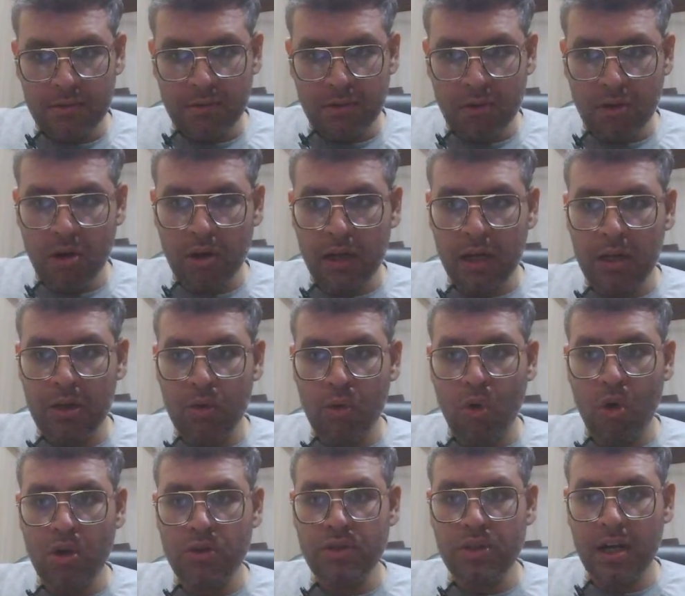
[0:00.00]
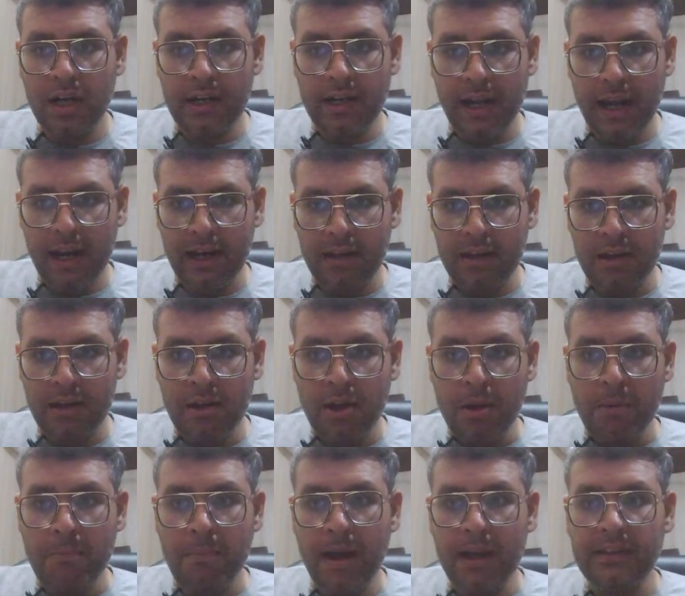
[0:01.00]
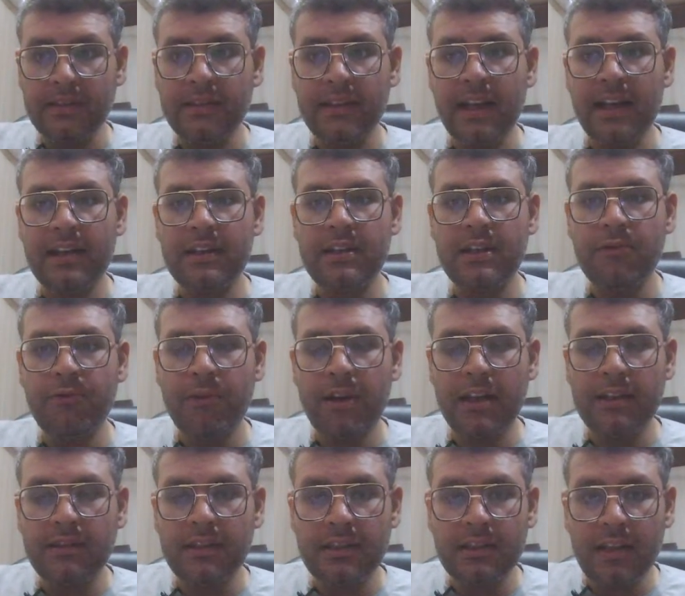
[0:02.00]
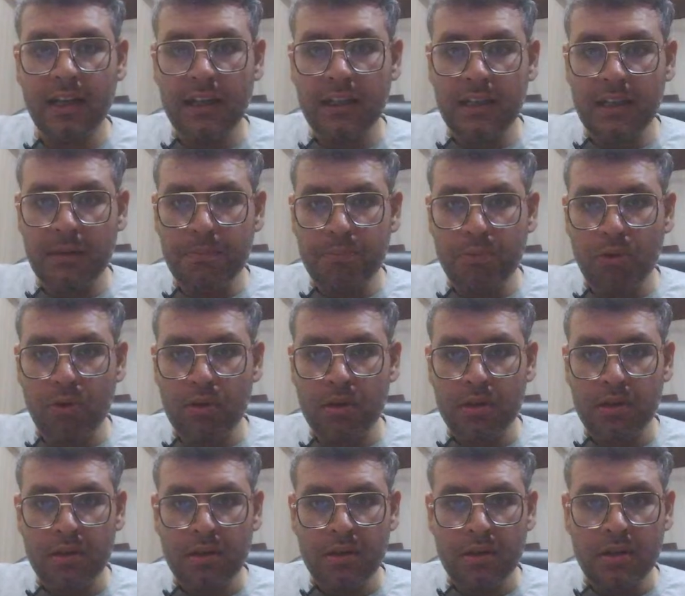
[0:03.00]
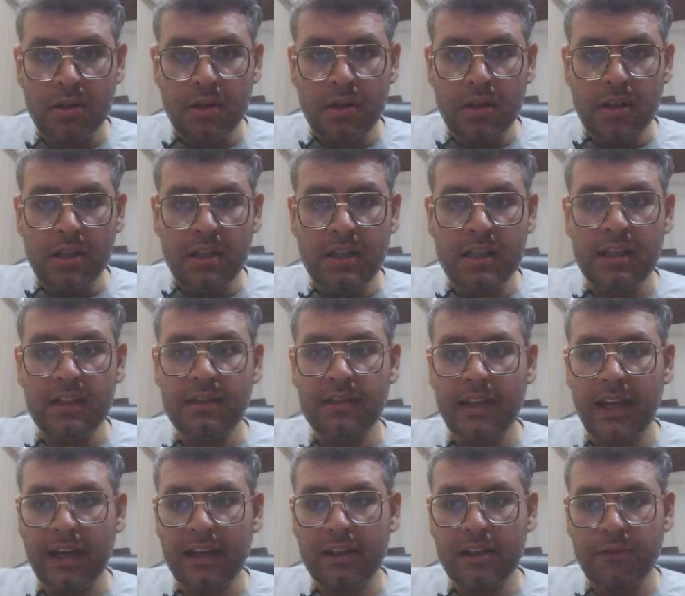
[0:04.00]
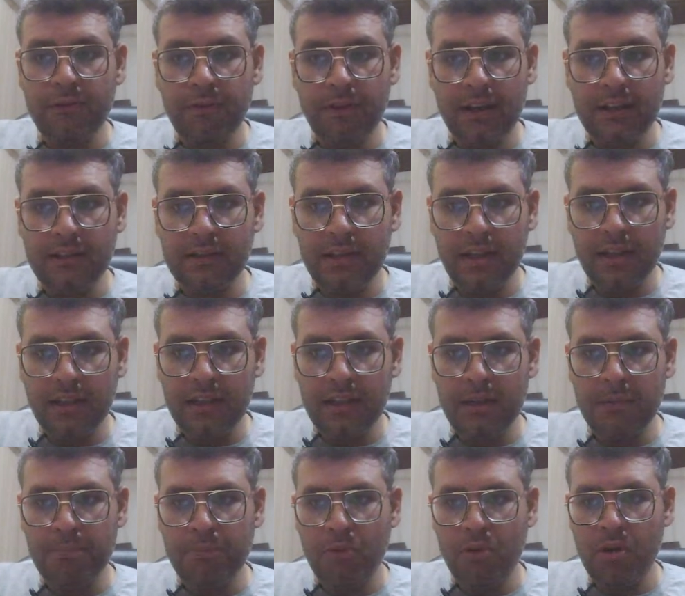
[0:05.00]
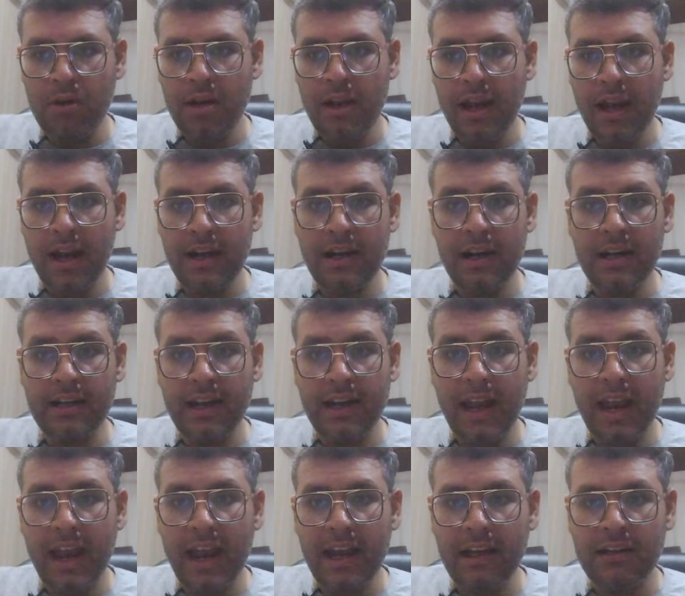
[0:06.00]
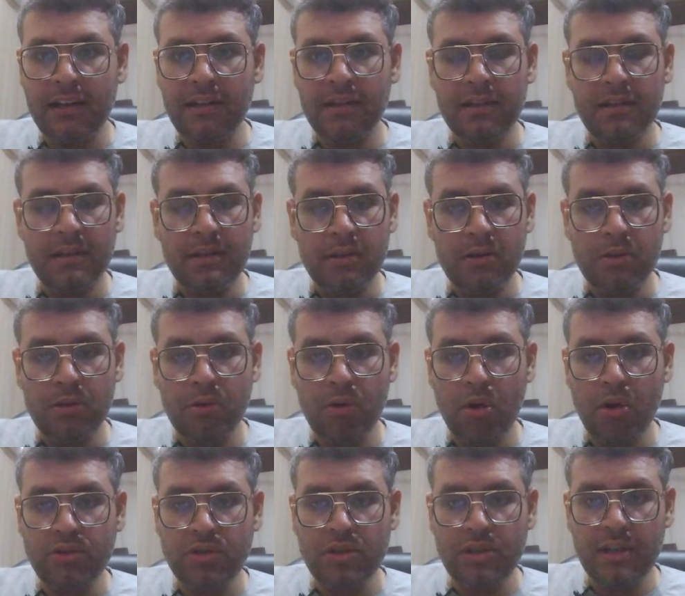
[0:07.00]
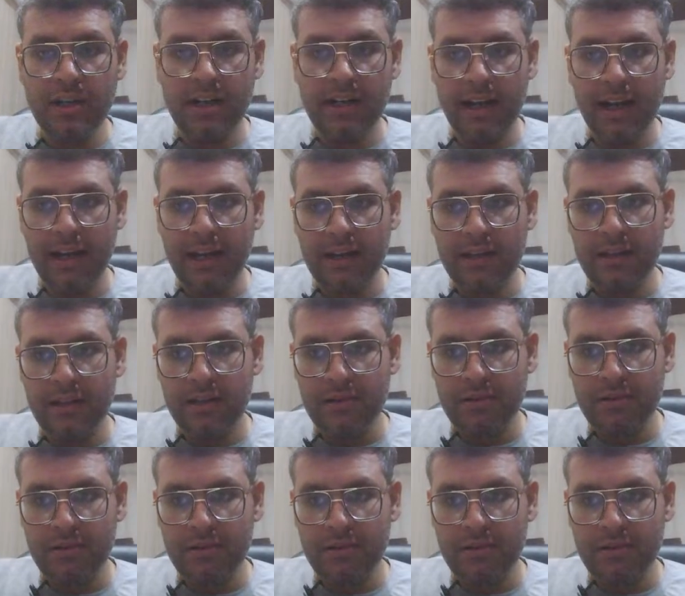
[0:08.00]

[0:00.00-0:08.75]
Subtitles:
Okay, launch attack by sacrificing the e pawn. He sacrificed the e pawn and launched attack here.